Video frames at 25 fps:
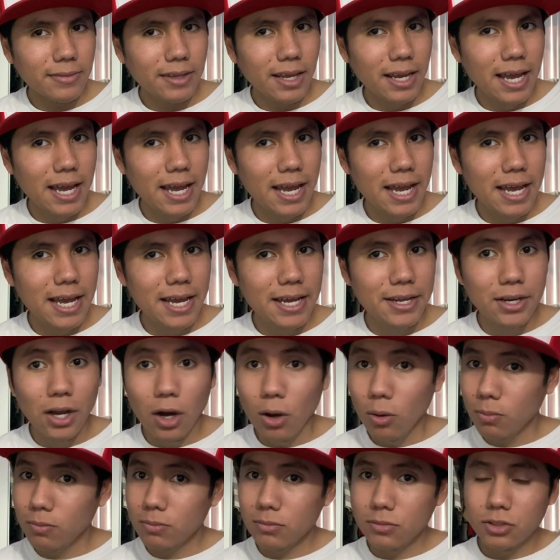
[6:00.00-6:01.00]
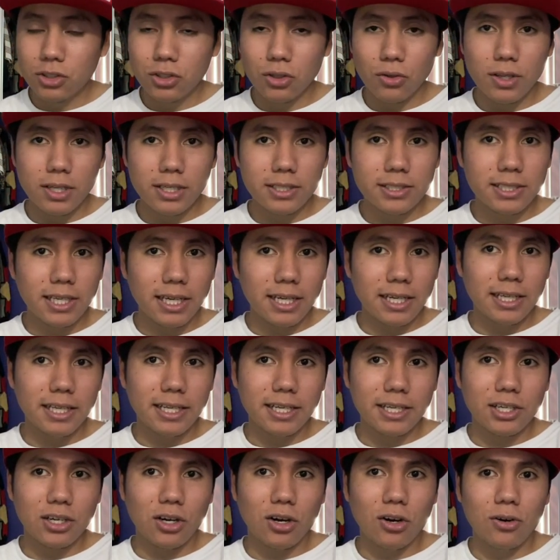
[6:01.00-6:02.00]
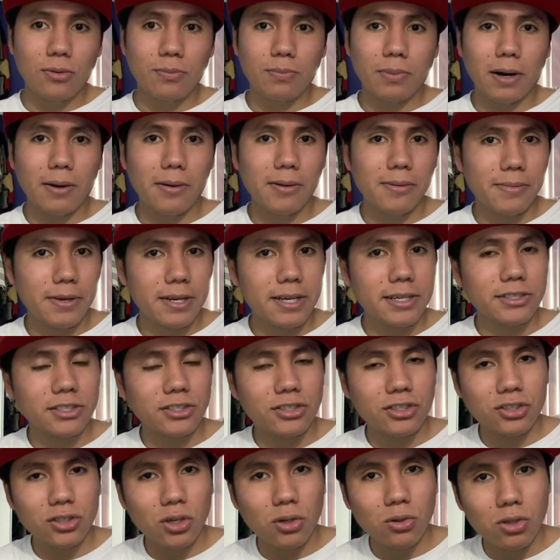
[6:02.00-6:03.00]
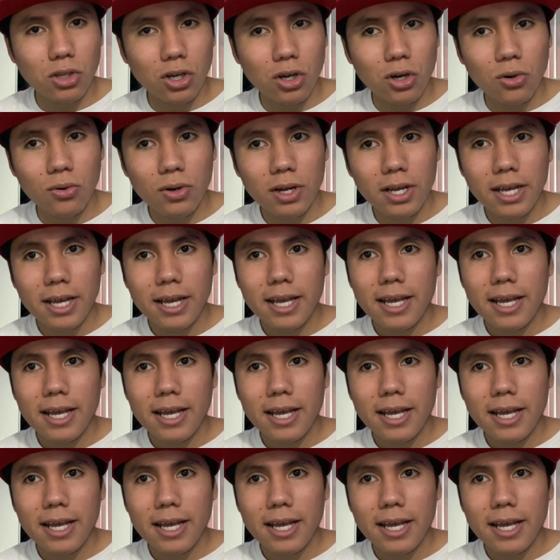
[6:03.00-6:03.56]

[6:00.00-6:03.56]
And nope. So they decided to let it go, probably because they're so low.